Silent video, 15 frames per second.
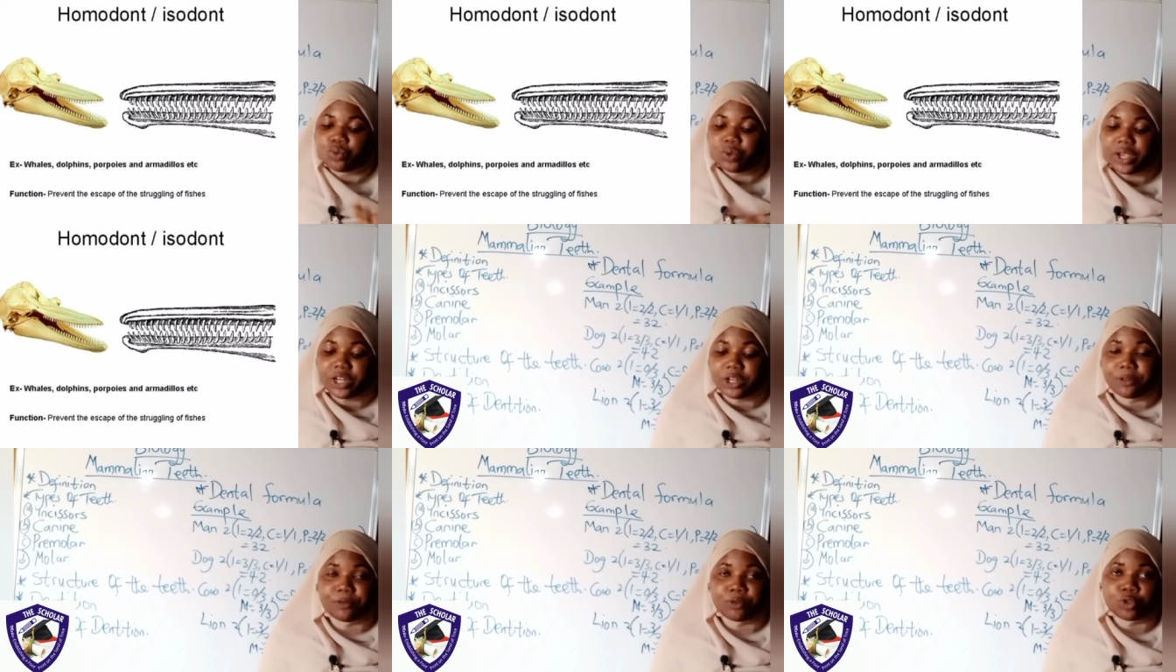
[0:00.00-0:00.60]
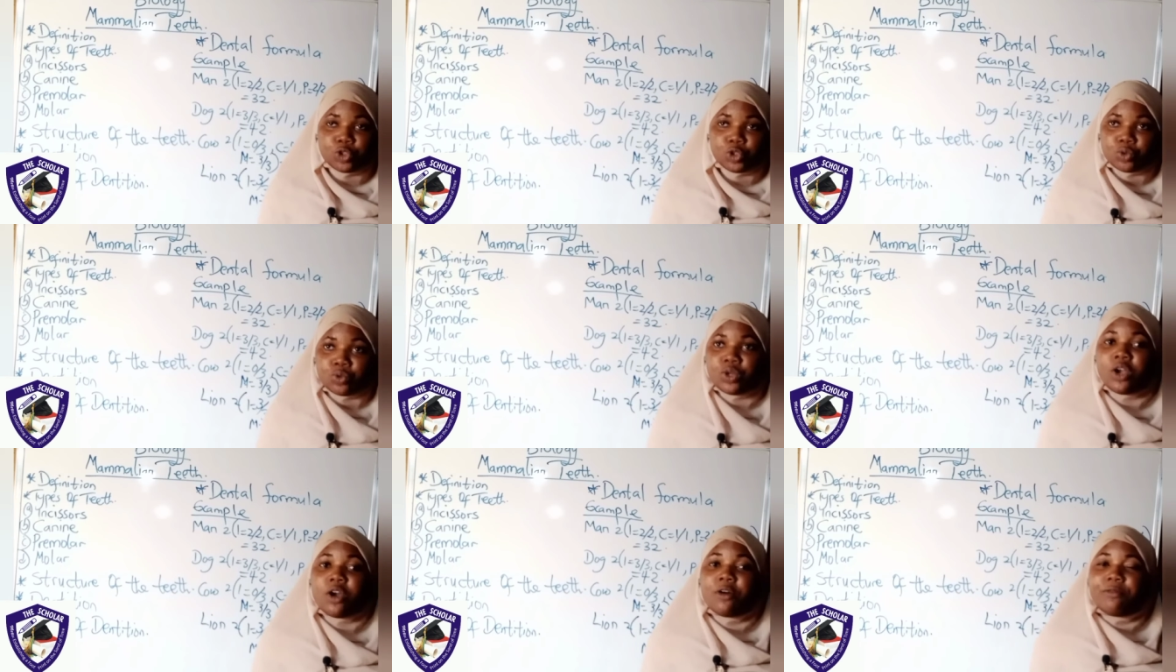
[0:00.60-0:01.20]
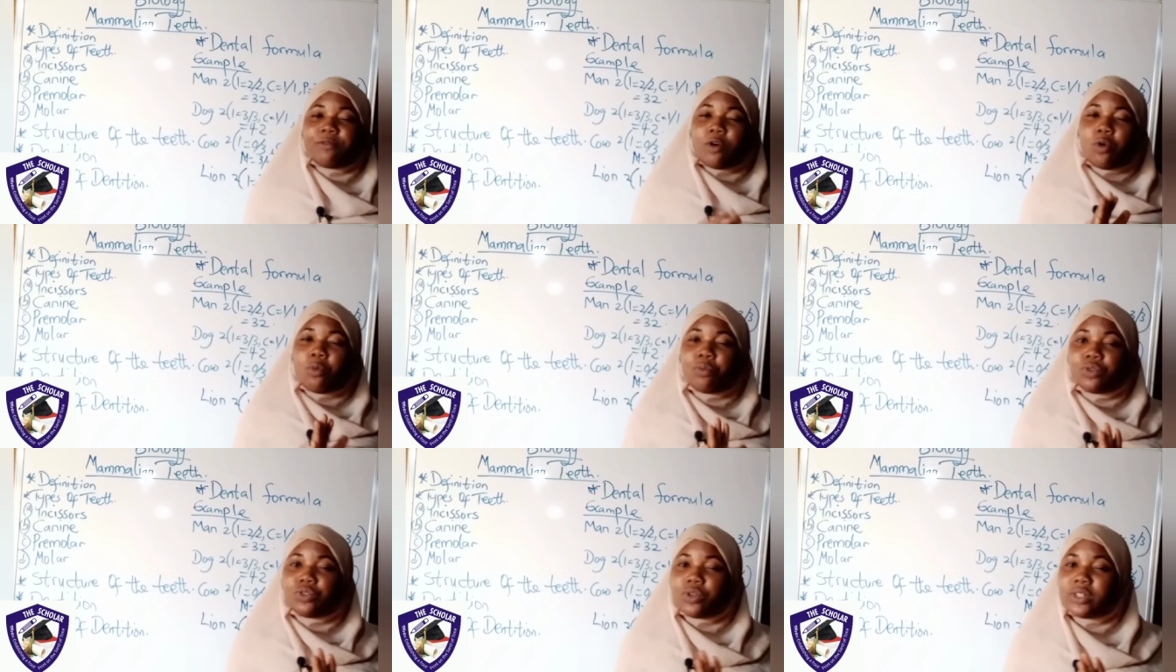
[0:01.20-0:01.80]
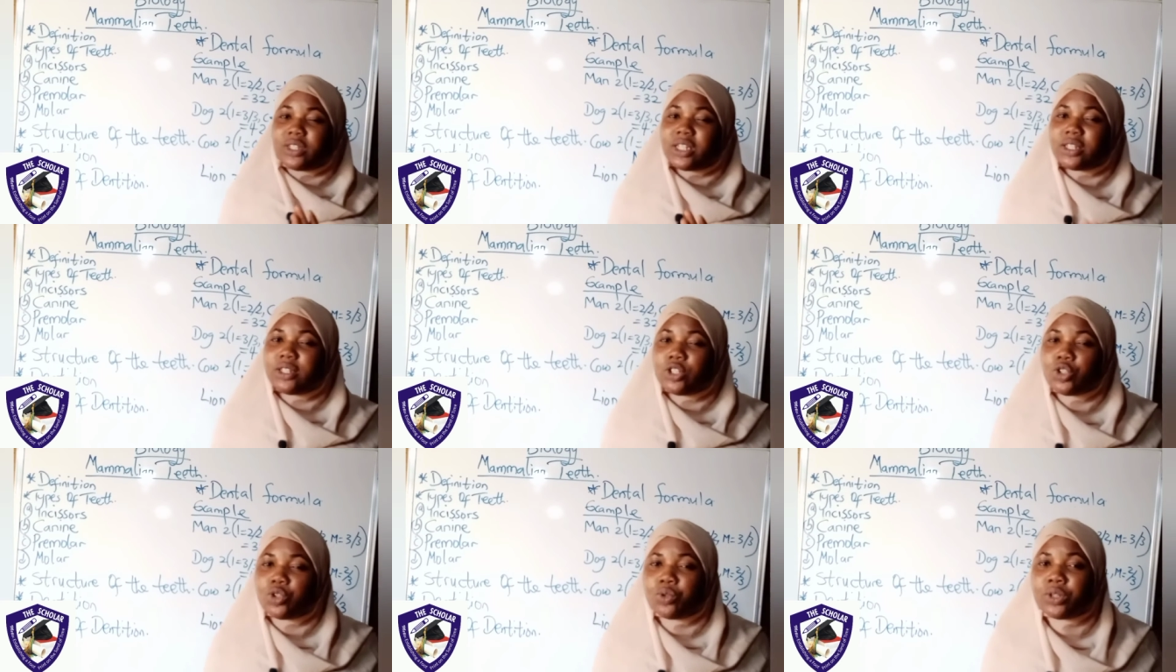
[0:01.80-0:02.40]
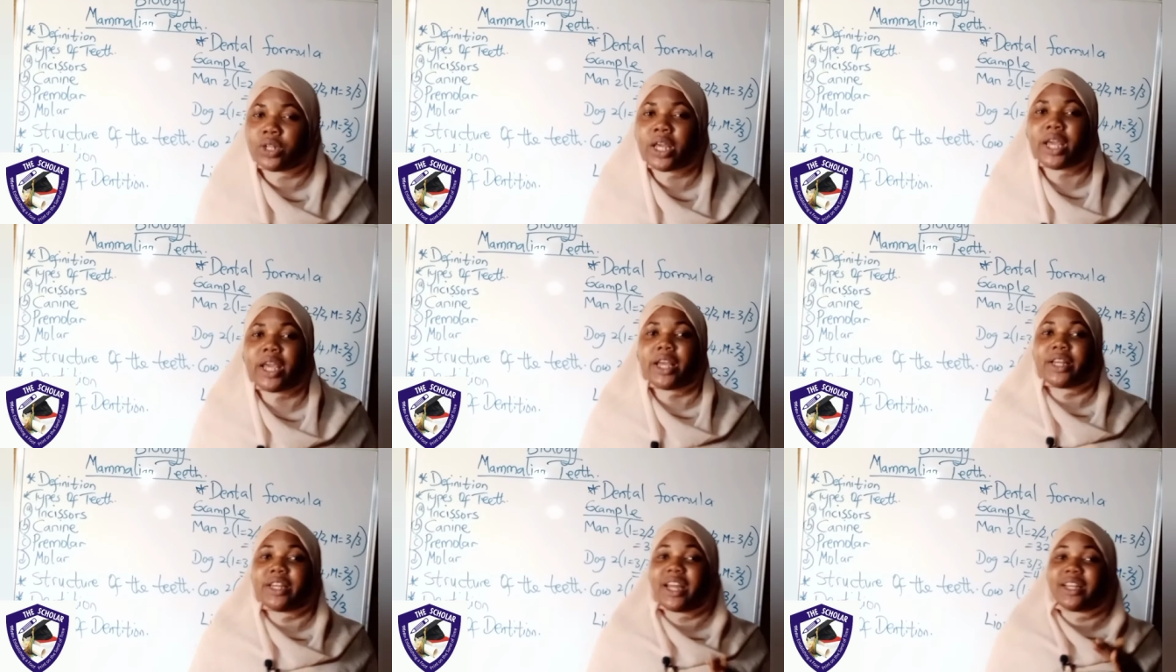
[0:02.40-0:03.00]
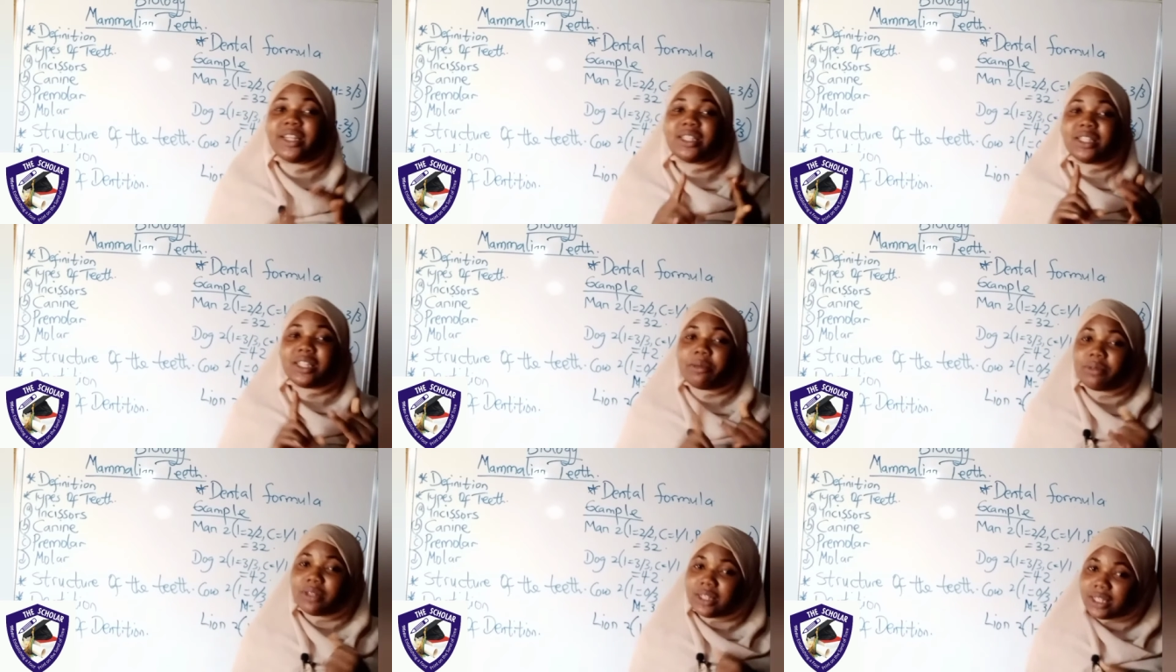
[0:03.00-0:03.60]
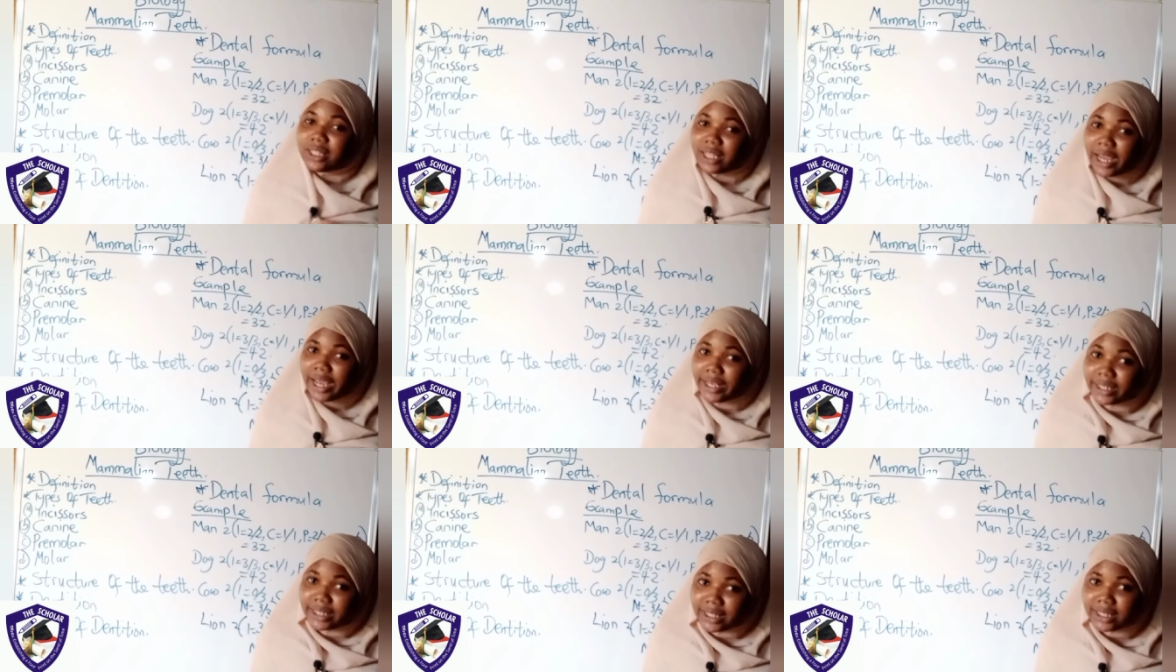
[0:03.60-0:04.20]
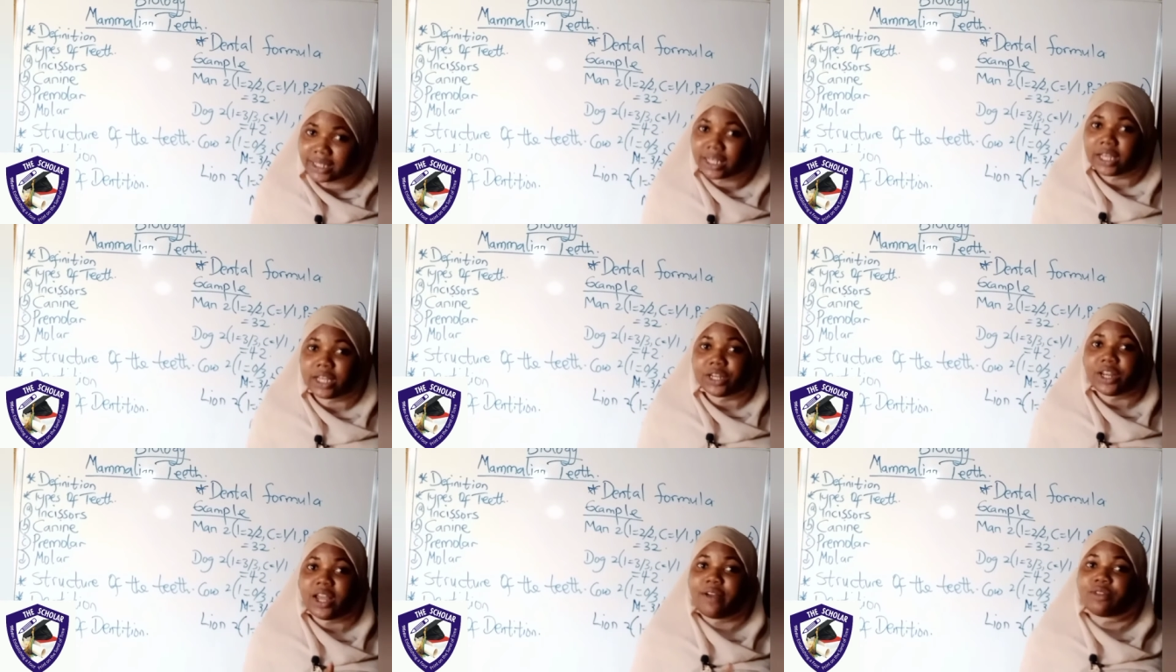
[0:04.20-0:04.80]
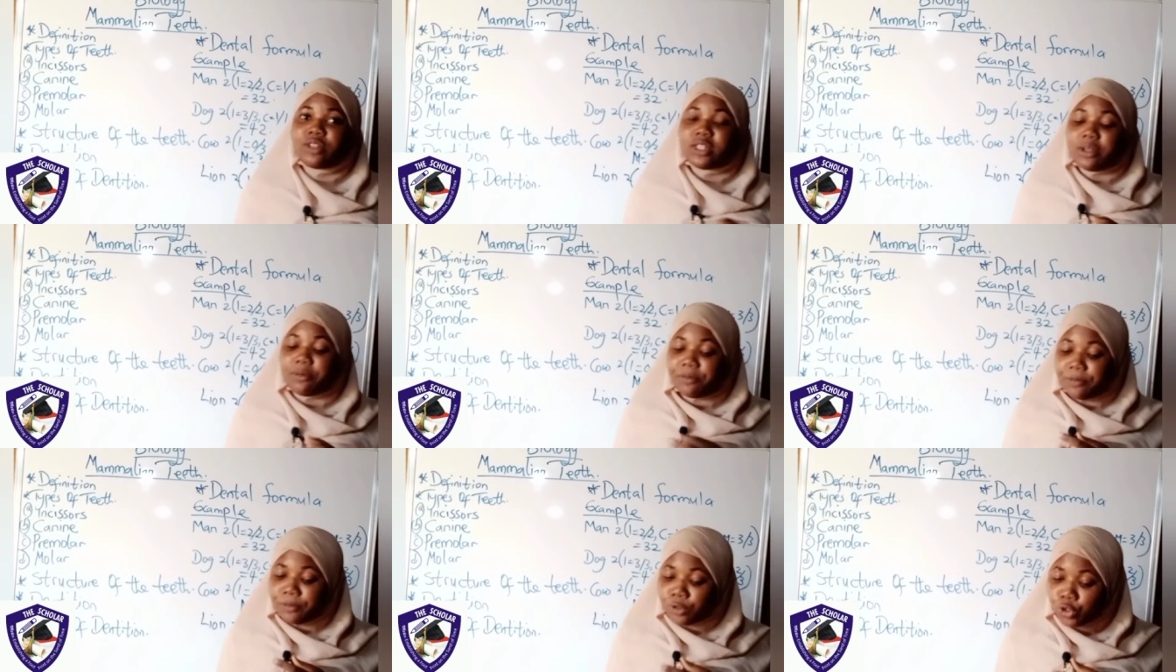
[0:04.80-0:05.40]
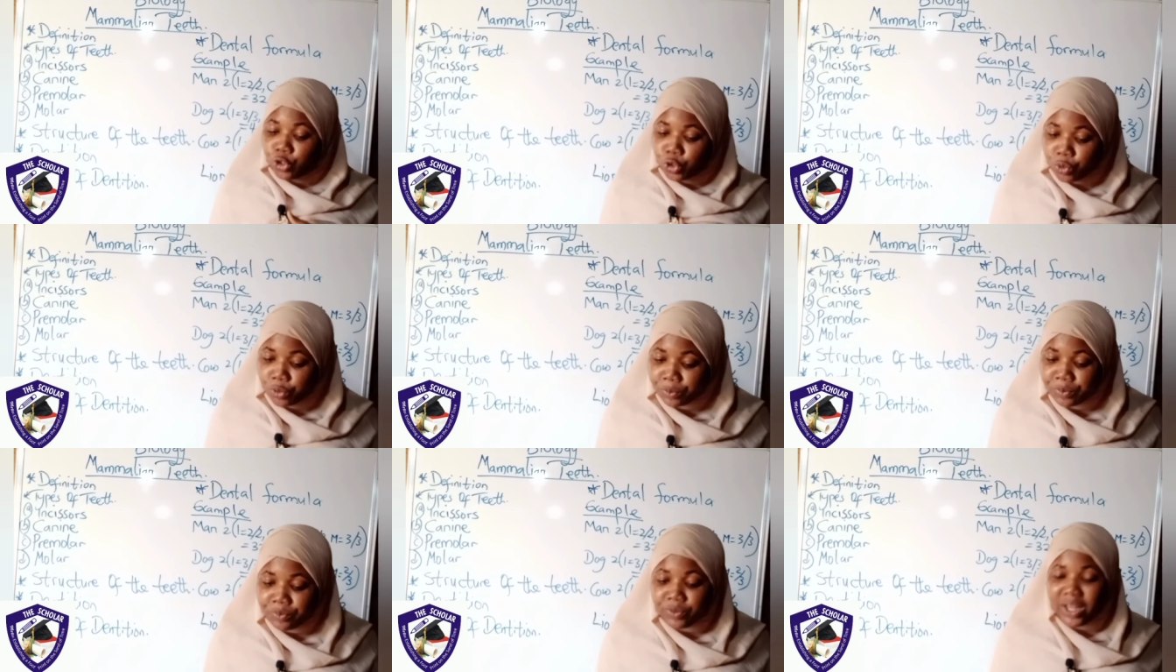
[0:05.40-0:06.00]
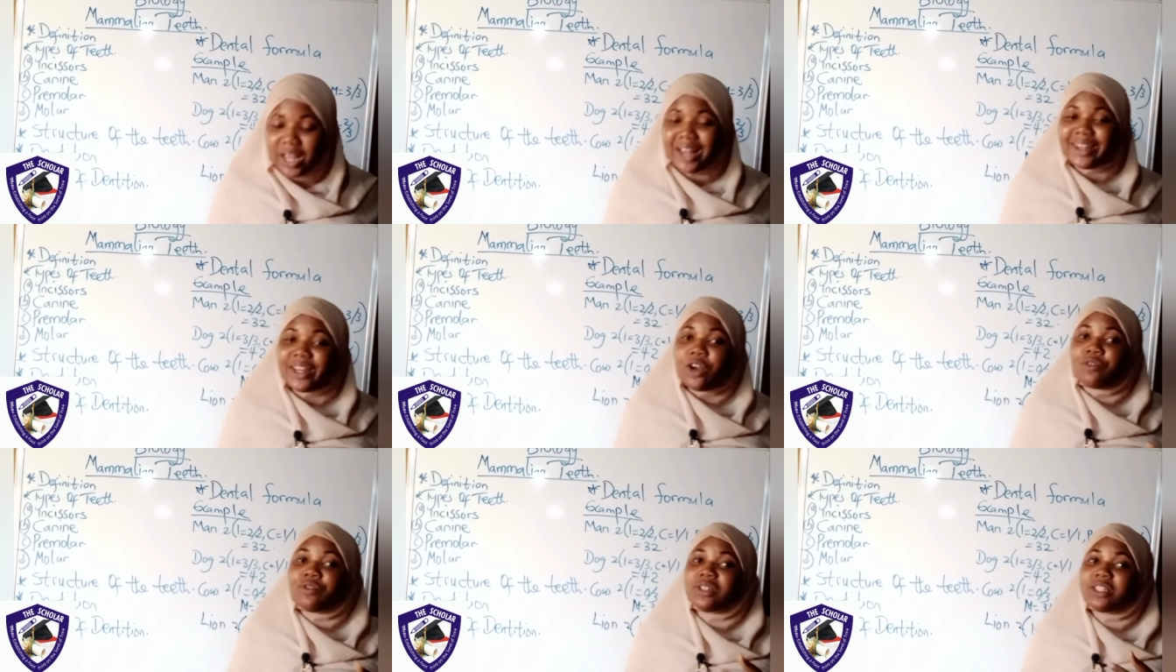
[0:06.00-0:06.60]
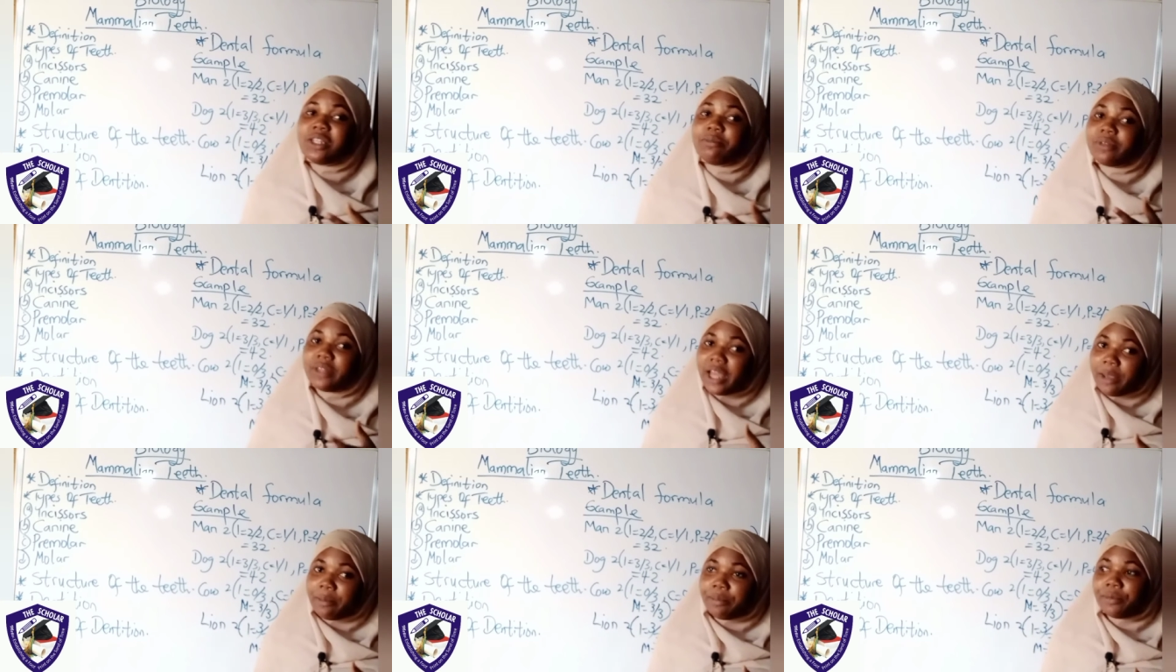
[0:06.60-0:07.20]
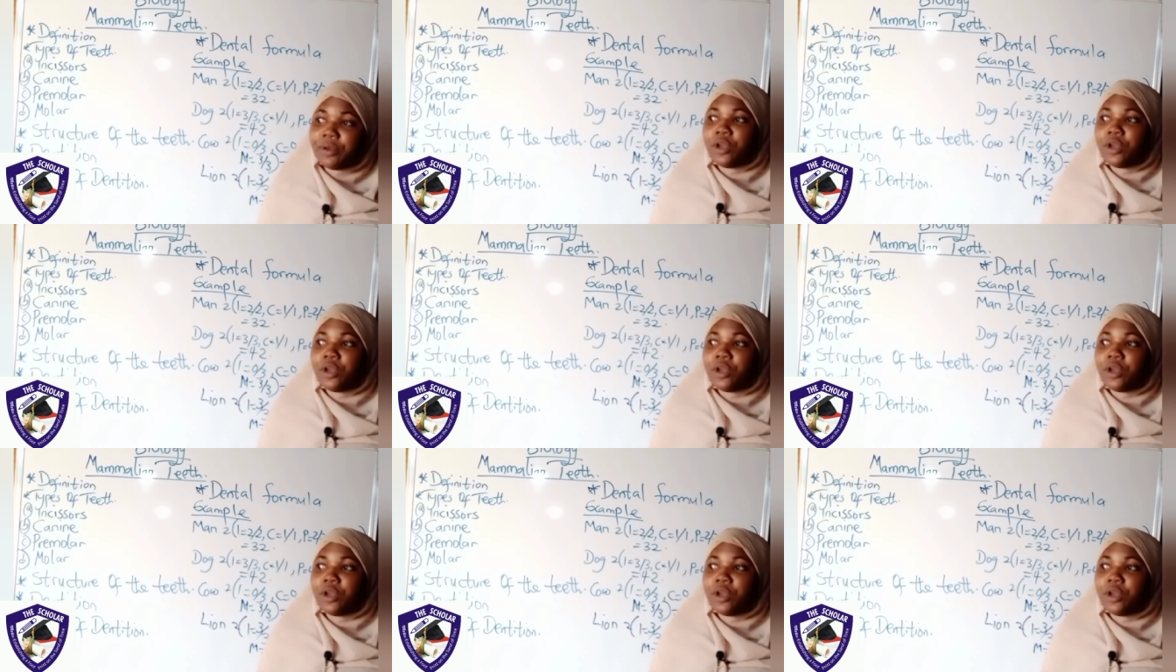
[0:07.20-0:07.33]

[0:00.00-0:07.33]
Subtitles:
to any function. For homodont dentition, they are the same size, they have the same function, and they are of the same type.